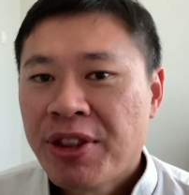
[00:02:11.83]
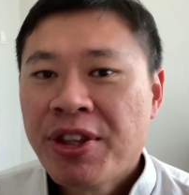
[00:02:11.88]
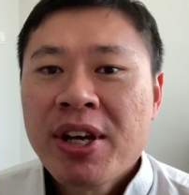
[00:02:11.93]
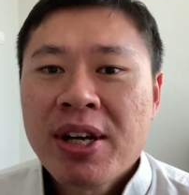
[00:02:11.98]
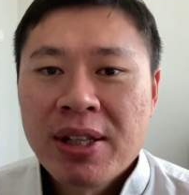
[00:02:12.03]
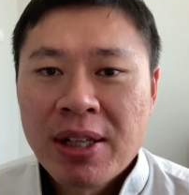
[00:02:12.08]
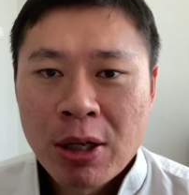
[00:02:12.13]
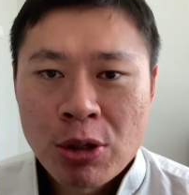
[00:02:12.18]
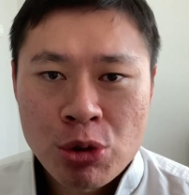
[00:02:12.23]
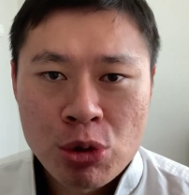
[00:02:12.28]
that
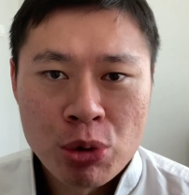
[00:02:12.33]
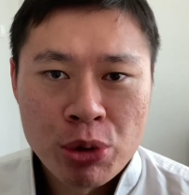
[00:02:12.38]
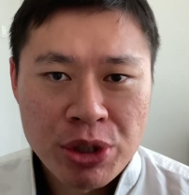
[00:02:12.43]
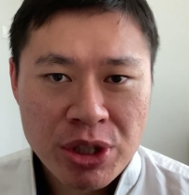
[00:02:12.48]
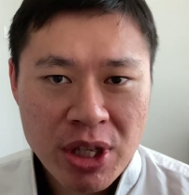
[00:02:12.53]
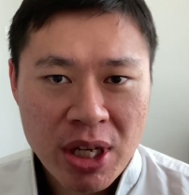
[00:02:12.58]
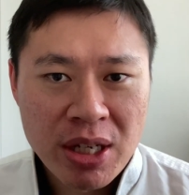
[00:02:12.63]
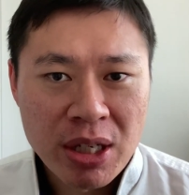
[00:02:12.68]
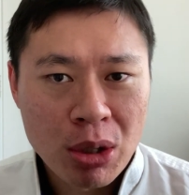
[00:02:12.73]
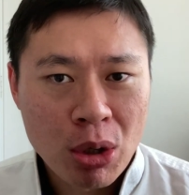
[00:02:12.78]
allows you to
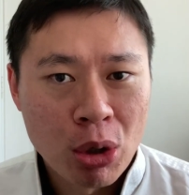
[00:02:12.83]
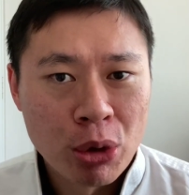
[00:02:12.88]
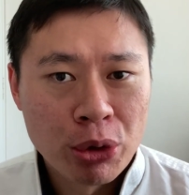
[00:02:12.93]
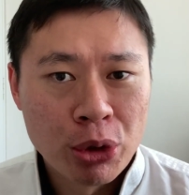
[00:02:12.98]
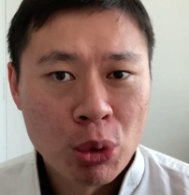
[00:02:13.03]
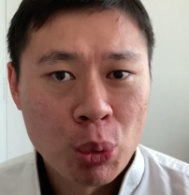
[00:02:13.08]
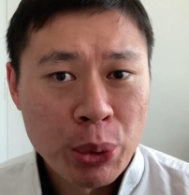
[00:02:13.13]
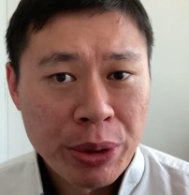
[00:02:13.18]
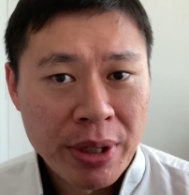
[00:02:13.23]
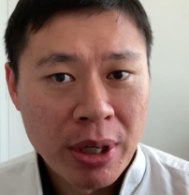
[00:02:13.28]
stay in a
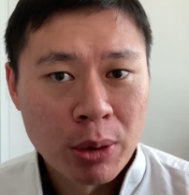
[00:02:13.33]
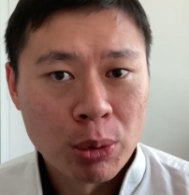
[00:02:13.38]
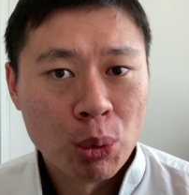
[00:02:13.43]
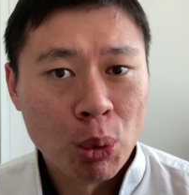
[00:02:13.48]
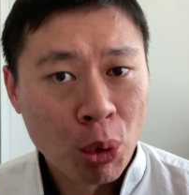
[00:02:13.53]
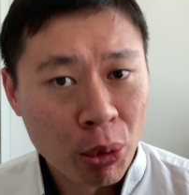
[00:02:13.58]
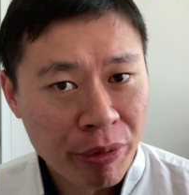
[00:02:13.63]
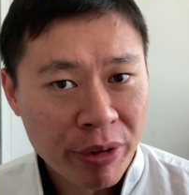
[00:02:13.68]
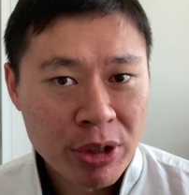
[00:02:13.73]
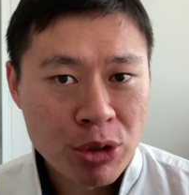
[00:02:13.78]
condo without
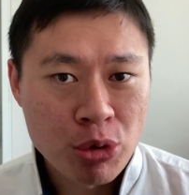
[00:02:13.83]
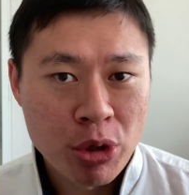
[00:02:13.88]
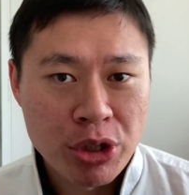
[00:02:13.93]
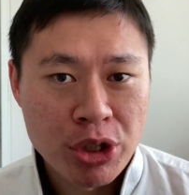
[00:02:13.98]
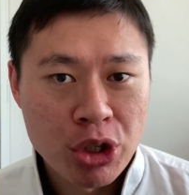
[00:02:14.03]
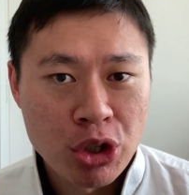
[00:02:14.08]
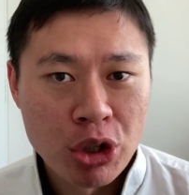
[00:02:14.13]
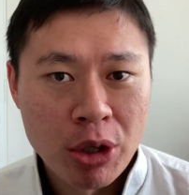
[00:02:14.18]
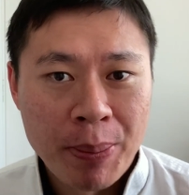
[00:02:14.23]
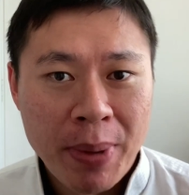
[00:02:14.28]

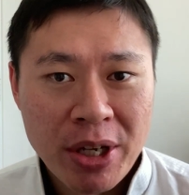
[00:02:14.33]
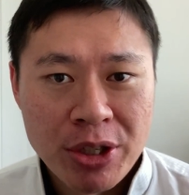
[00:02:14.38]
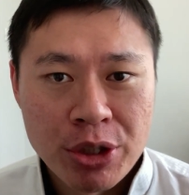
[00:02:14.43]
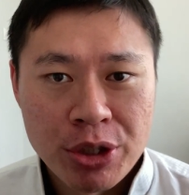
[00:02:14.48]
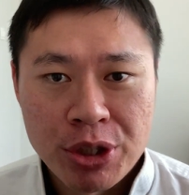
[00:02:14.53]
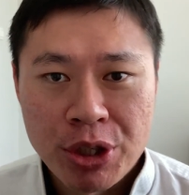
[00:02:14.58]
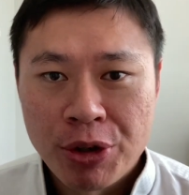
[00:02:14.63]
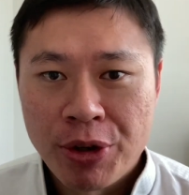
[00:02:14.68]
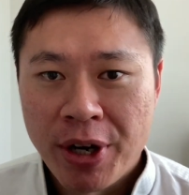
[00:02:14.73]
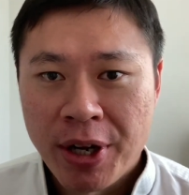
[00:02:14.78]
overstretching your
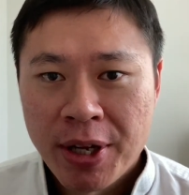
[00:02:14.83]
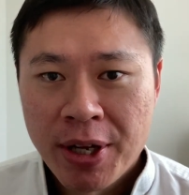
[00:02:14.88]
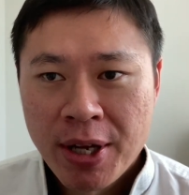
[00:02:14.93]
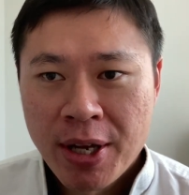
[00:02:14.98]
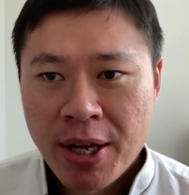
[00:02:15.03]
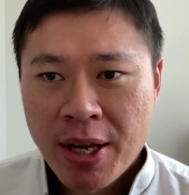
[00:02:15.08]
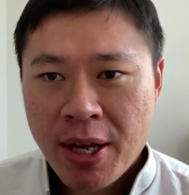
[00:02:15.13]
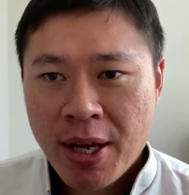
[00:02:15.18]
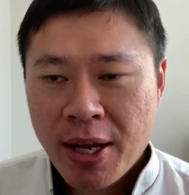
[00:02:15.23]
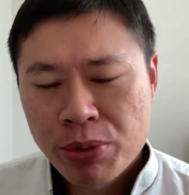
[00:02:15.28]
budgets, correct?
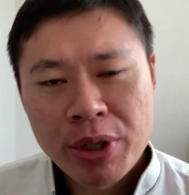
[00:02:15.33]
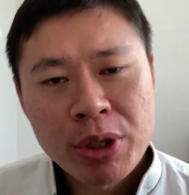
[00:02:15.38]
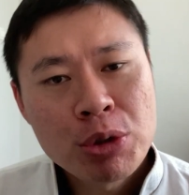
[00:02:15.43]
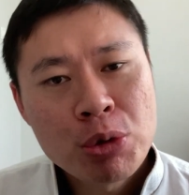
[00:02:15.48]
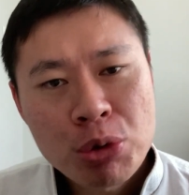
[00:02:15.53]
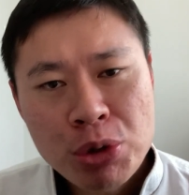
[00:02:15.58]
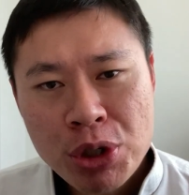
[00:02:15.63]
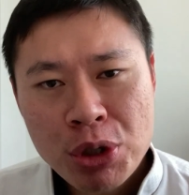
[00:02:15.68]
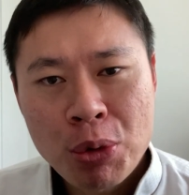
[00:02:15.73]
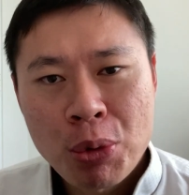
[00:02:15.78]
The
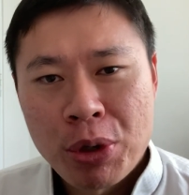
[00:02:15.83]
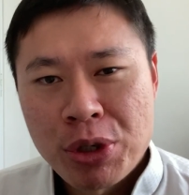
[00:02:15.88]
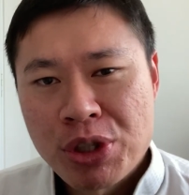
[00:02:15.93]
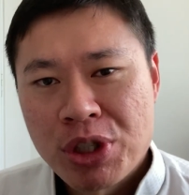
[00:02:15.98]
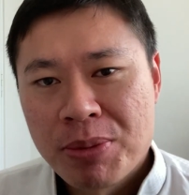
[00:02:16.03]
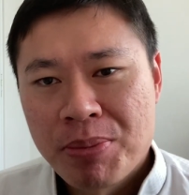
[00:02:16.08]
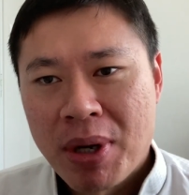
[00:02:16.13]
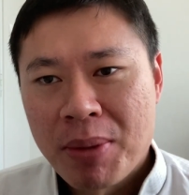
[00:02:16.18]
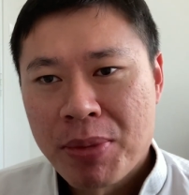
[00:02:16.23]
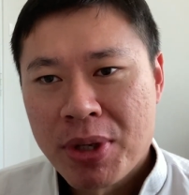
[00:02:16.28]
usual
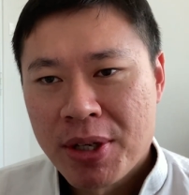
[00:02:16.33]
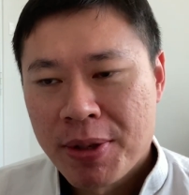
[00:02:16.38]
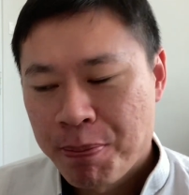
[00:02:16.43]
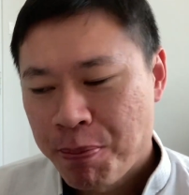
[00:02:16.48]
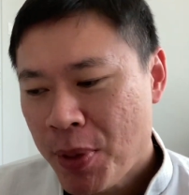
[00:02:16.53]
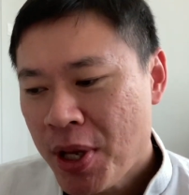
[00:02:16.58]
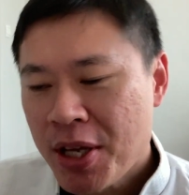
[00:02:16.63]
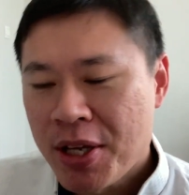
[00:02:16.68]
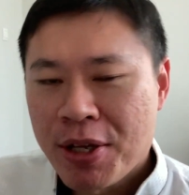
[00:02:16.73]
question might be, hey,